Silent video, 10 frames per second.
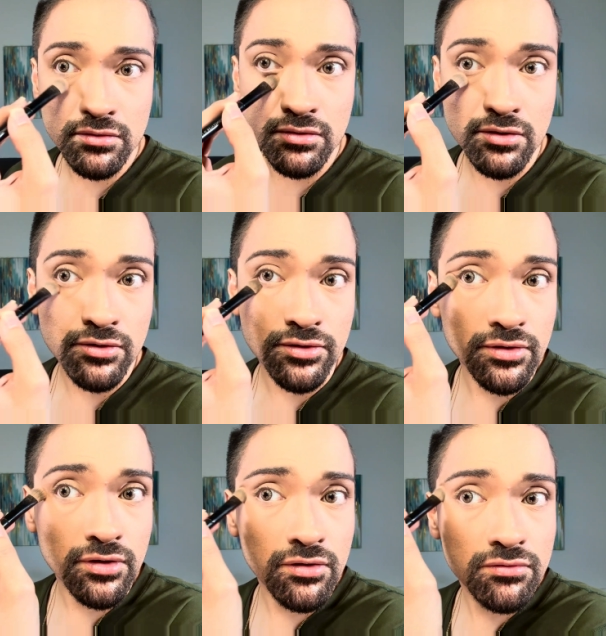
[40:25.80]
There you
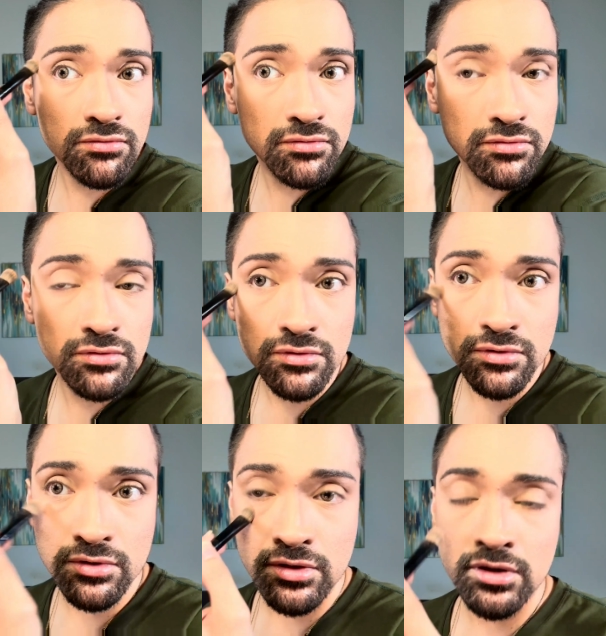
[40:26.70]
go.
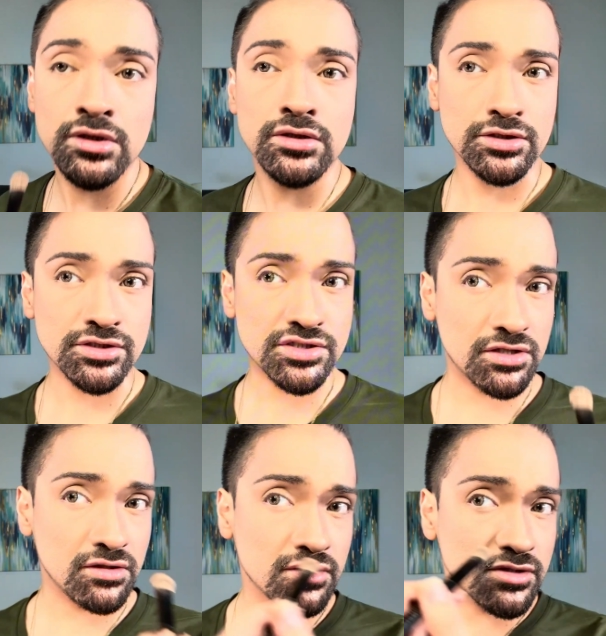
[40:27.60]
You see
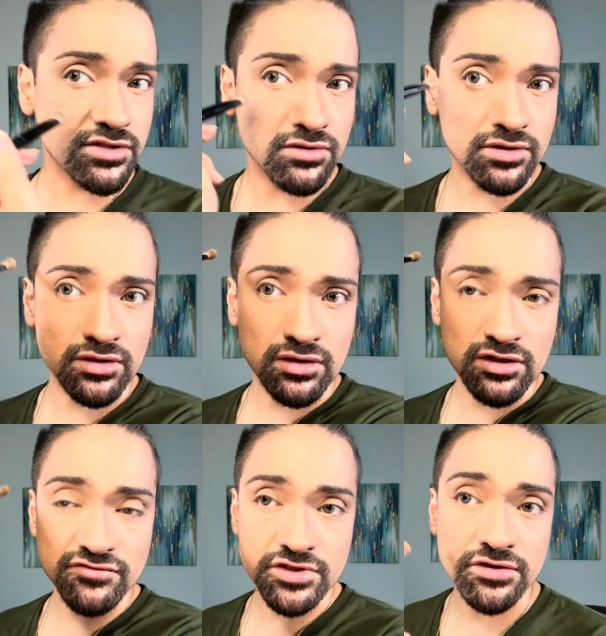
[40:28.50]
how that's already
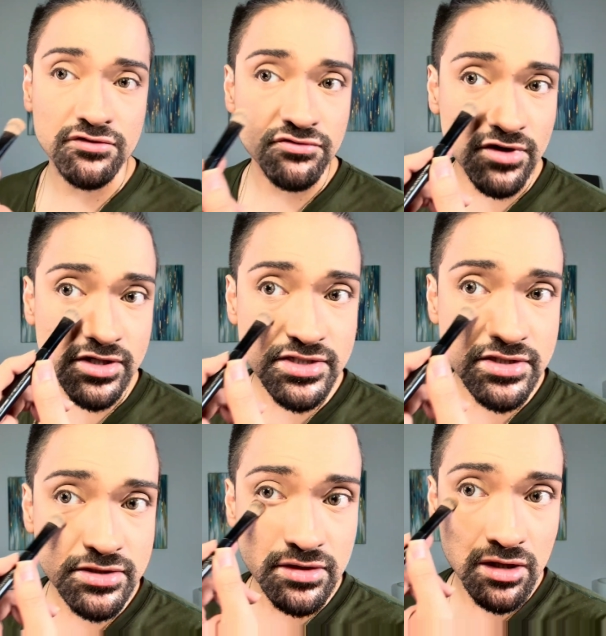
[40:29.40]
lifting the
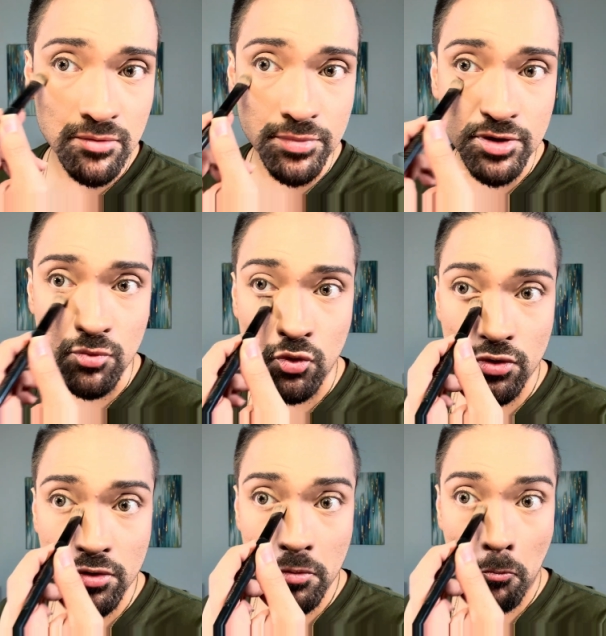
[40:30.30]
face a bit
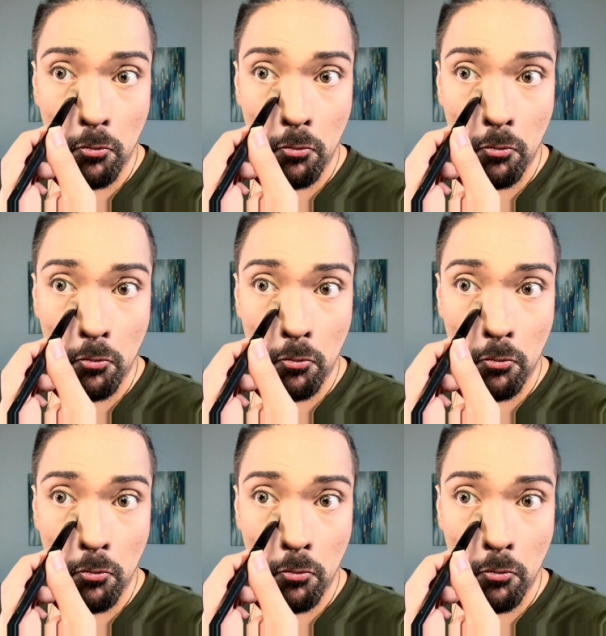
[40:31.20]
more?